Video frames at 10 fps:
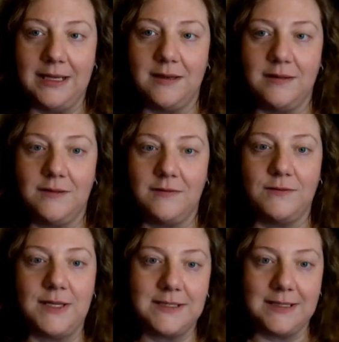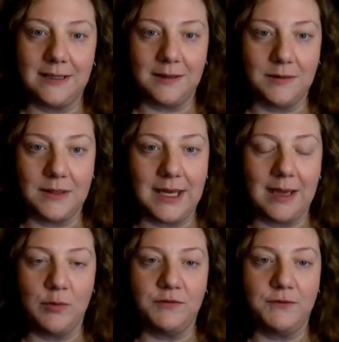it the
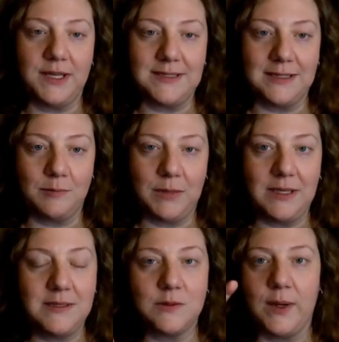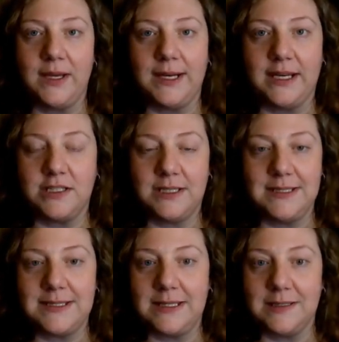camera facing me, so I could
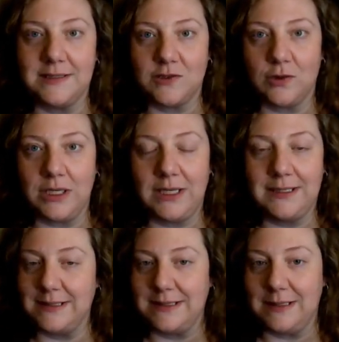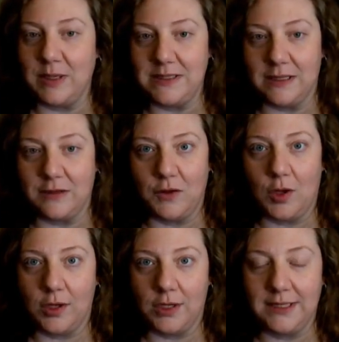actually see the screen and see myself
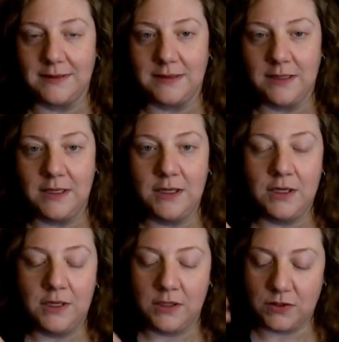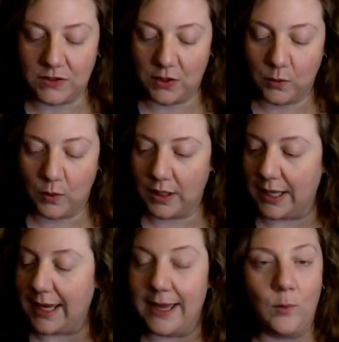on it. So
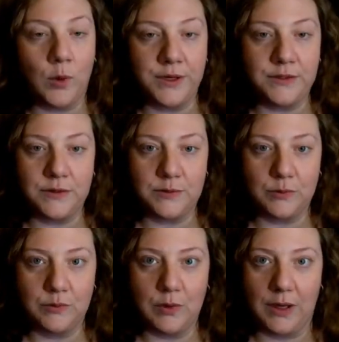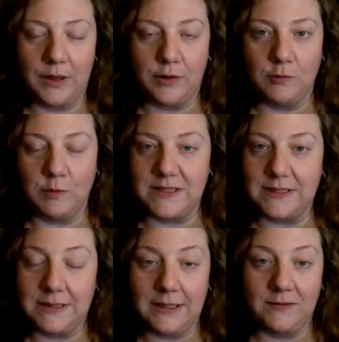I was
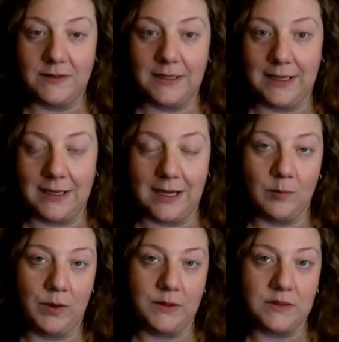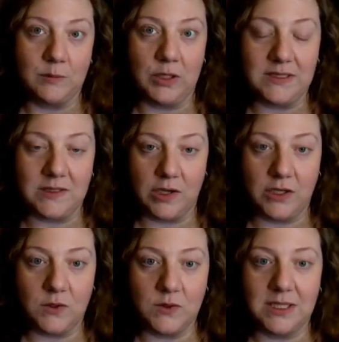recently given a camera that someone is not
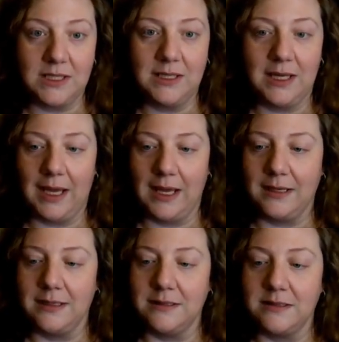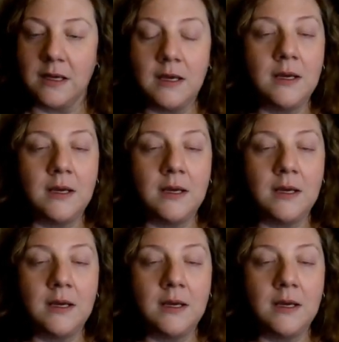using, and